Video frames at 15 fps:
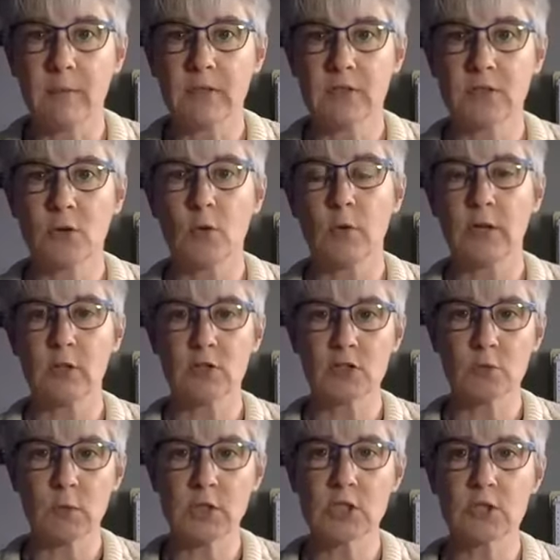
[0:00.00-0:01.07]
So when you
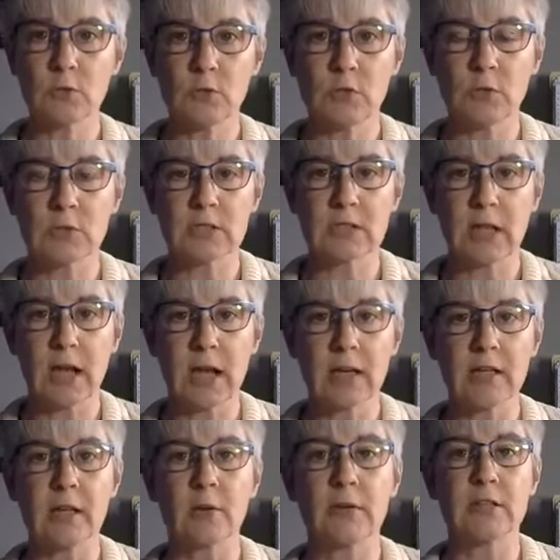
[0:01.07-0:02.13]
switch to a new
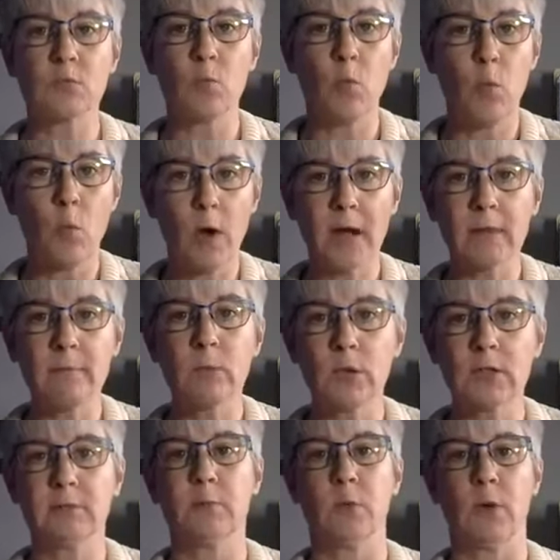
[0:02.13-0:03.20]
slide, there is one
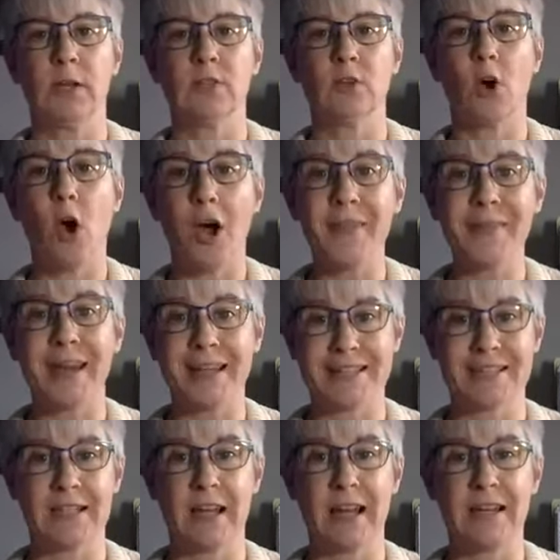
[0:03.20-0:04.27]
bullet point on that
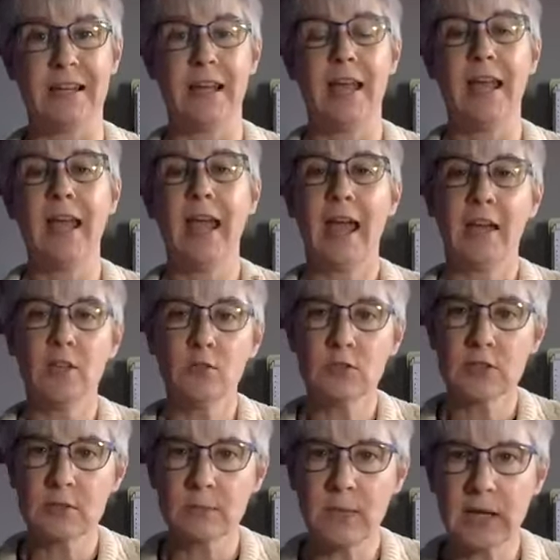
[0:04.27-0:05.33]
slide, and you
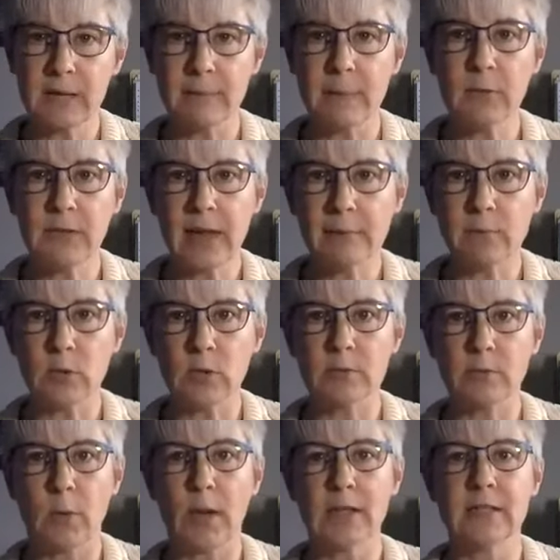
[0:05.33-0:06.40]
speak about that bullet
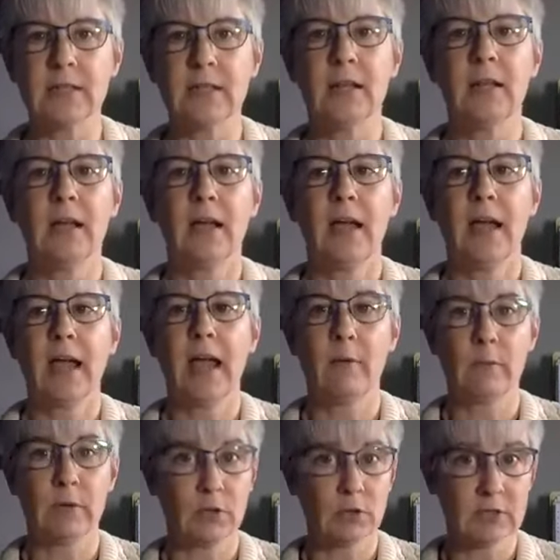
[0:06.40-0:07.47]
point,
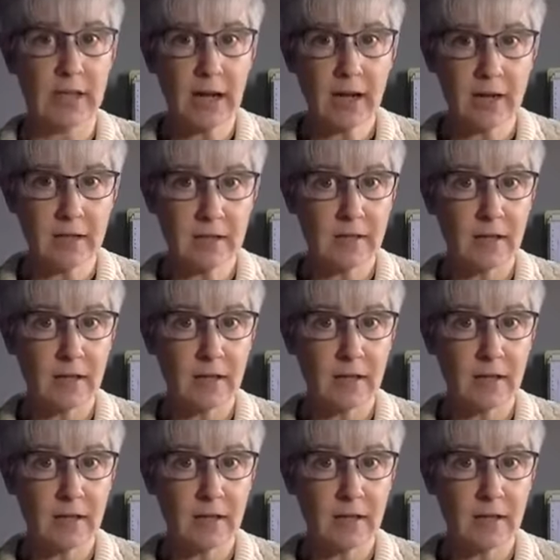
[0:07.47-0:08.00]
and when you're done,